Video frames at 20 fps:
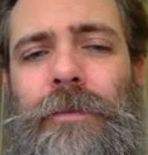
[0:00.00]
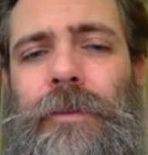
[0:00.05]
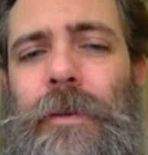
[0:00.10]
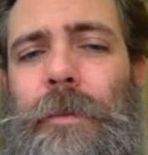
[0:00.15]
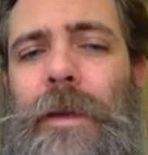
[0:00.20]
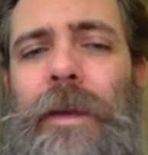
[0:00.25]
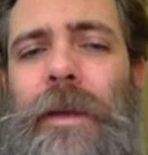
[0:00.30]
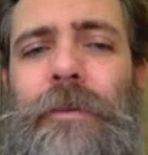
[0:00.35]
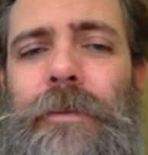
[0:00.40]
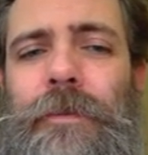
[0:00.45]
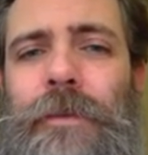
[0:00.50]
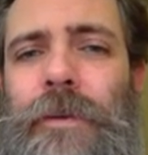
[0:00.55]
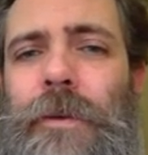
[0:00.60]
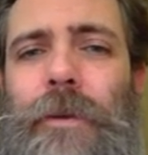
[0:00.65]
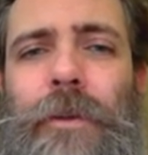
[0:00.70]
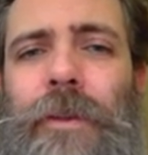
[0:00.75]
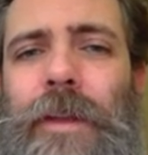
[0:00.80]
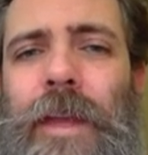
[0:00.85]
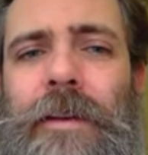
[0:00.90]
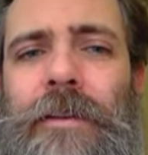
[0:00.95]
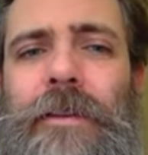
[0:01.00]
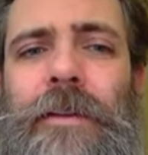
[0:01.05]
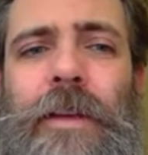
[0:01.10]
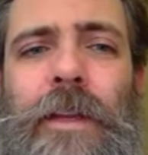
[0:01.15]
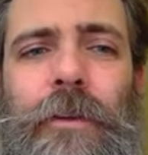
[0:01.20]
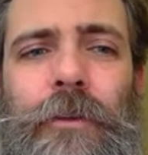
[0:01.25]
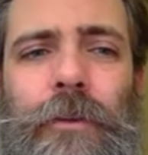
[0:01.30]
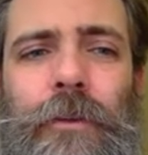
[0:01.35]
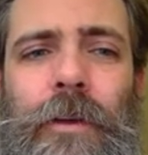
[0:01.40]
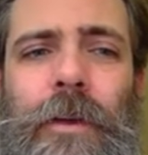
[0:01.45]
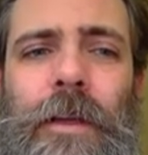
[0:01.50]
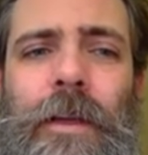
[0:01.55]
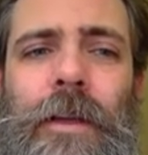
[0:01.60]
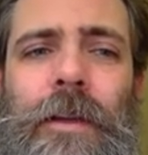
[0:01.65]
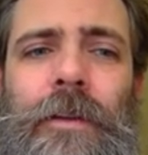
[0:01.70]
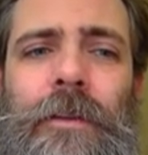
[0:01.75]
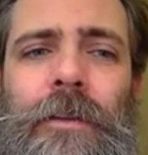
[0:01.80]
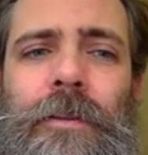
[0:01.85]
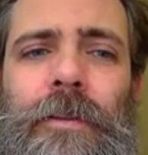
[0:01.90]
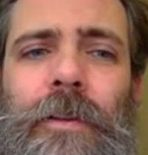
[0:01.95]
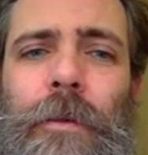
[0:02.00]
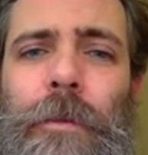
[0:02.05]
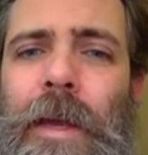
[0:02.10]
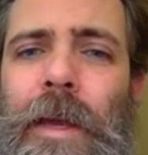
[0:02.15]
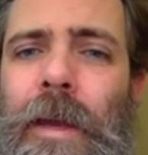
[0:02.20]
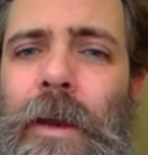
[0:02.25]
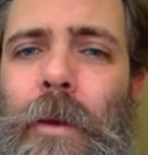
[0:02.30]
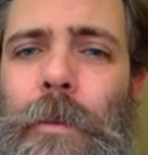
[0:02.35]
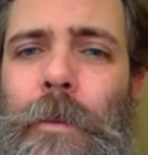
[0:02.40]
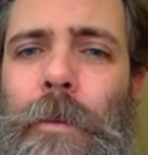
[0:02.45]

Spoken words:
somehow fill that niche somehow.